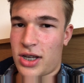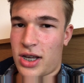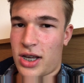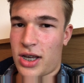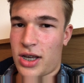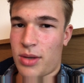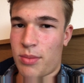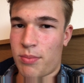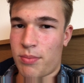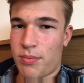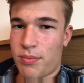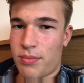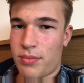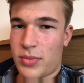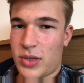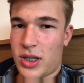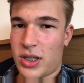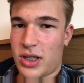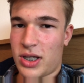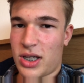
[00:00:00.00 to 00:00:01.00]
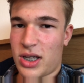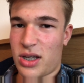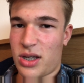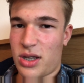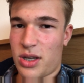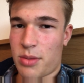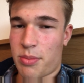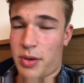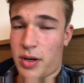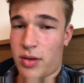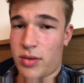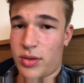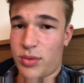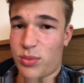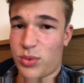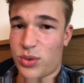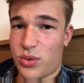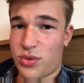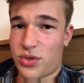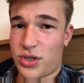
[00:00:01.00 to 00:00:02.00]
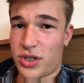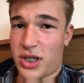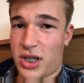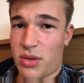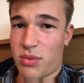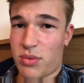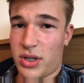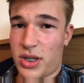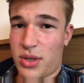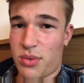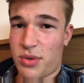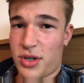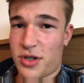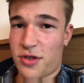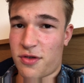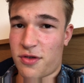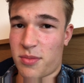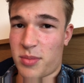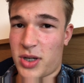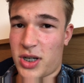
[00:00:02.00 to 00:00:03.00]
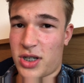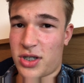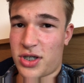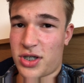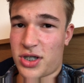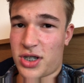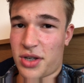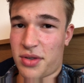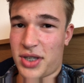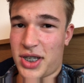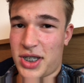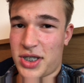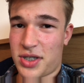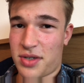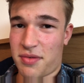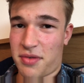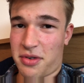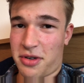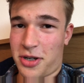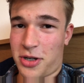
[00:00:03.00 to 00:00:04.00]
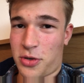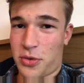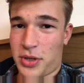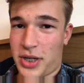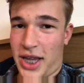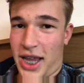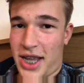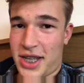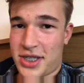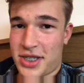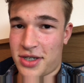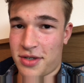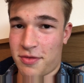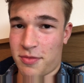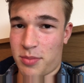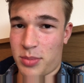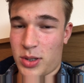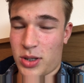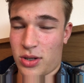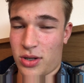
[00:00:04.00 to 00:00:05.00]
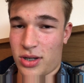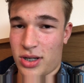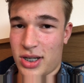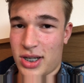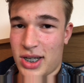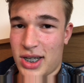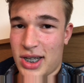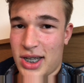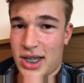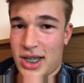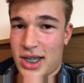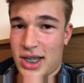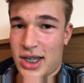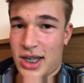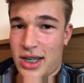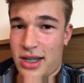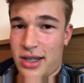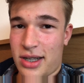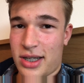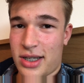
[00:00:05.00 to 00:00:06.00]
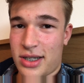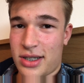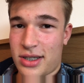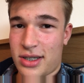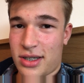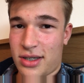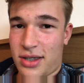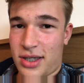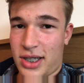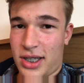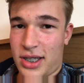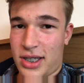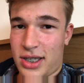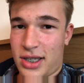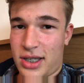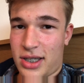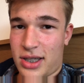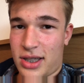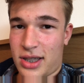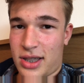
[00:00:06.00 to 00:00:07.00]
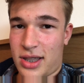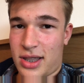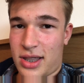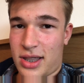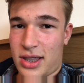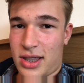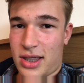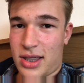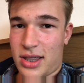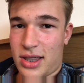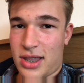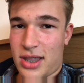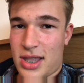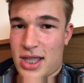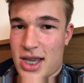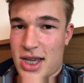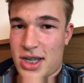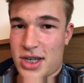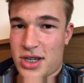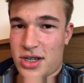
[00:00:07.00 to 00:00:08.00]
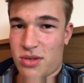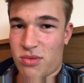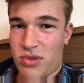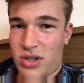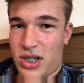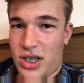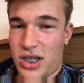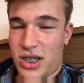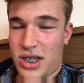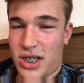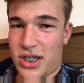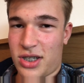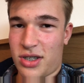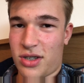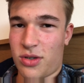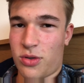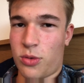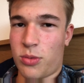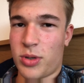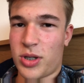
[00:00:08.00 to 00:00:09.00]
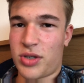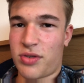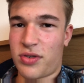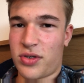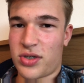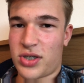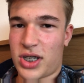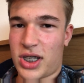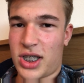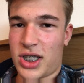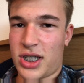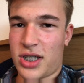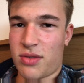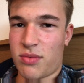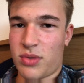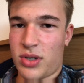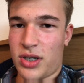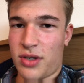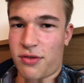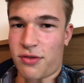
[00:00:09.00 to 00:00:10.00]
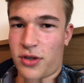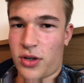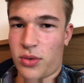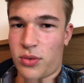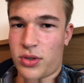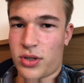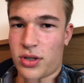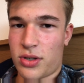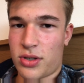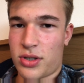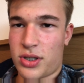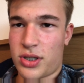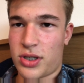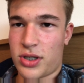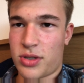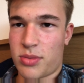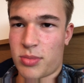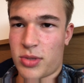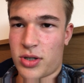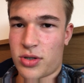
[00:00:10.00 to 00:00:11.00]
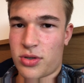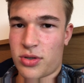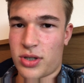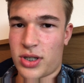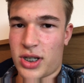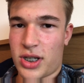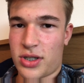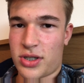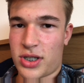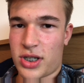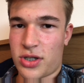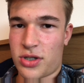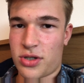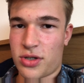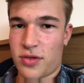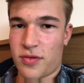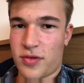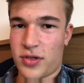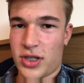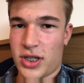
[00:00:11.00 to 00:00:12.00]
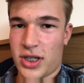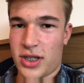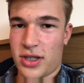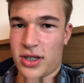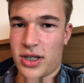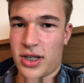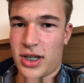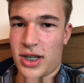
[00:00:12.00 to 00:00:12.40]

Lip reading: And they apparently will also get really rich from it. I just don't think it's a very creative plot, and I think they didn't really. It almost feels like they didn't really focus as much on that as they should have done.